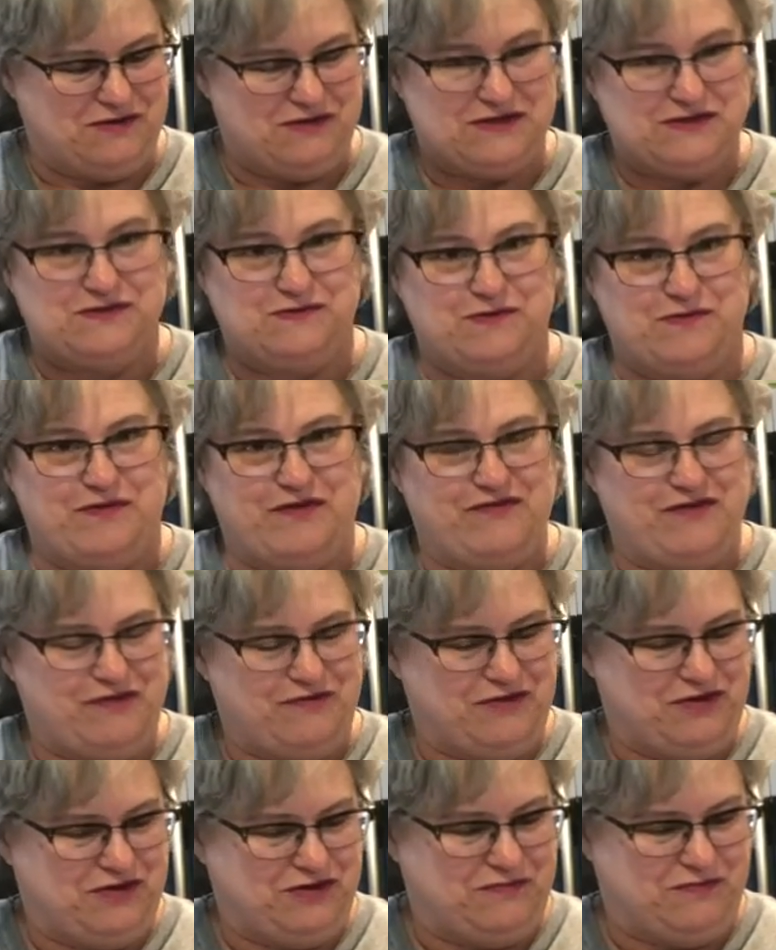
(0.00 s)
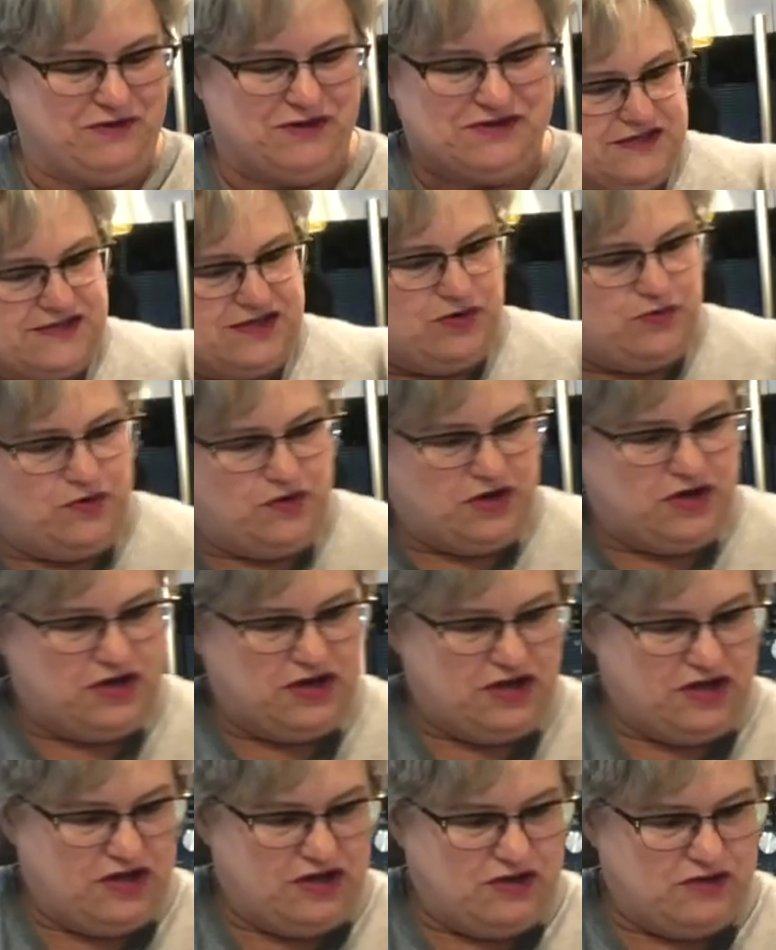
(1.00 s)
This is one of my favorite cookbooks. So we're going to
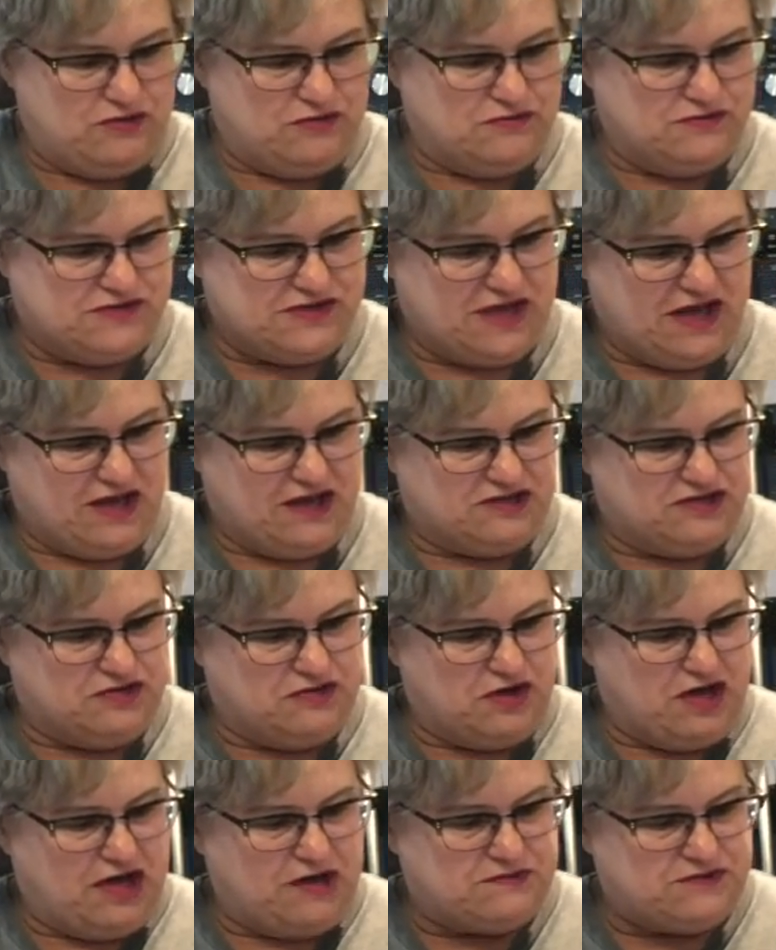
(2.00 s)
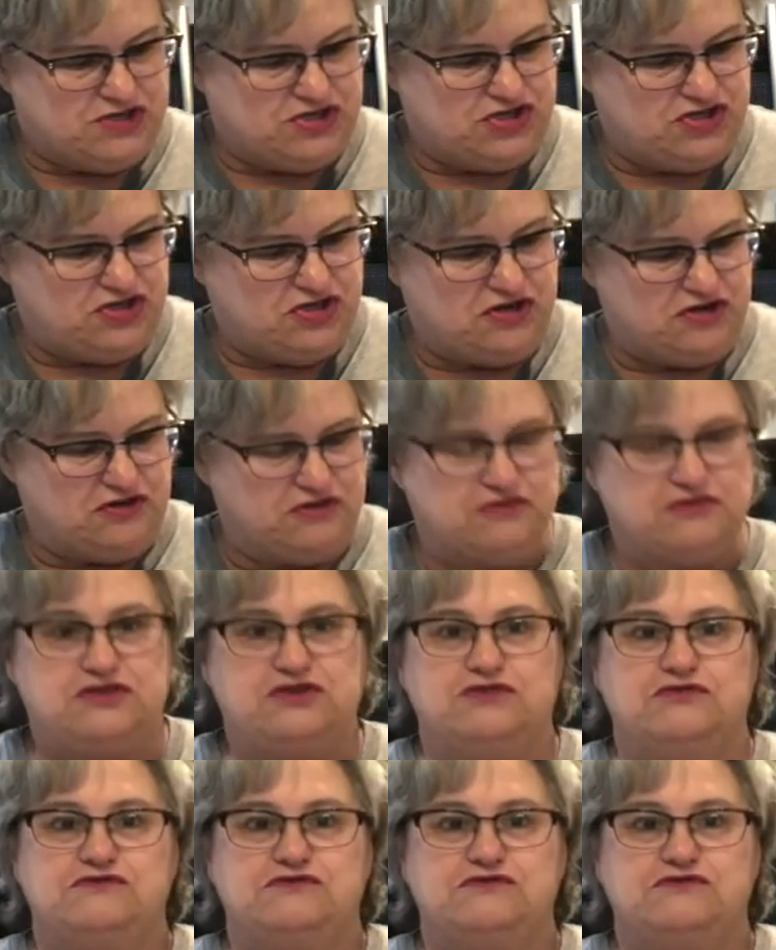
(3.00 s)
use 2 cups of sugar, 2